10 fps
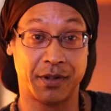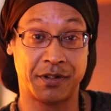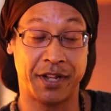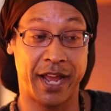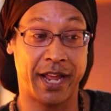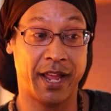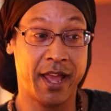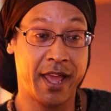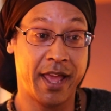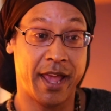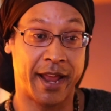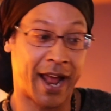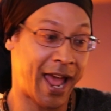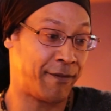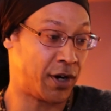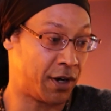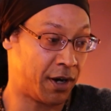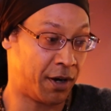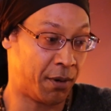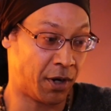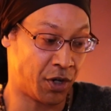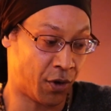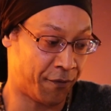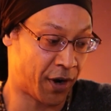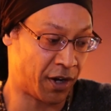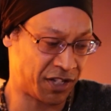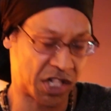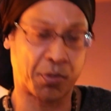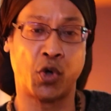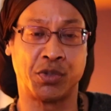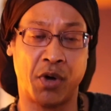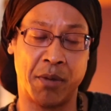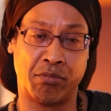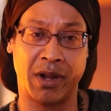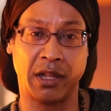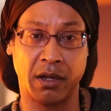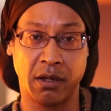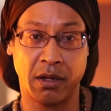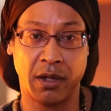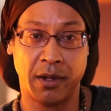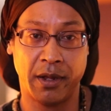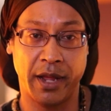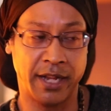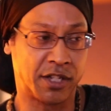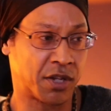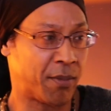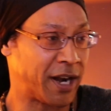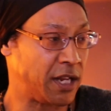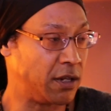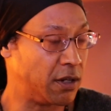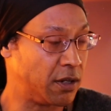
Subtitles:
today, and I have a disposable umbrella, and somebody